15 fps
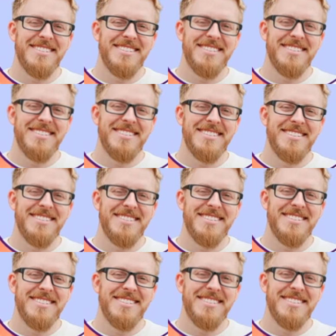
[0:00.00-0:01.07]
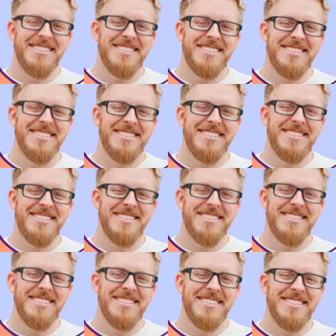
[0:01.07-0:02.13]

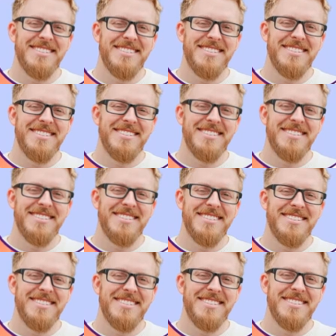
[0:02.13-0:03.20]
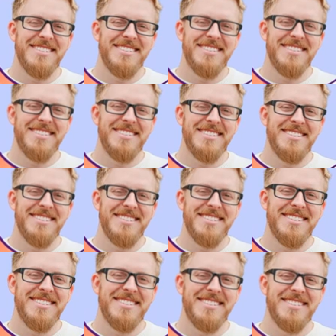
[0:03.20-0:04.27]

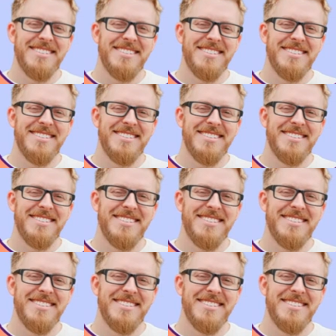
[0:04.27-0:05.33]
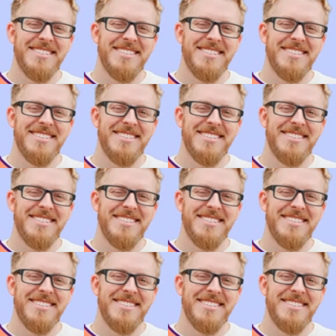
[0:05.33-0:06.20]
This person isn't speaking.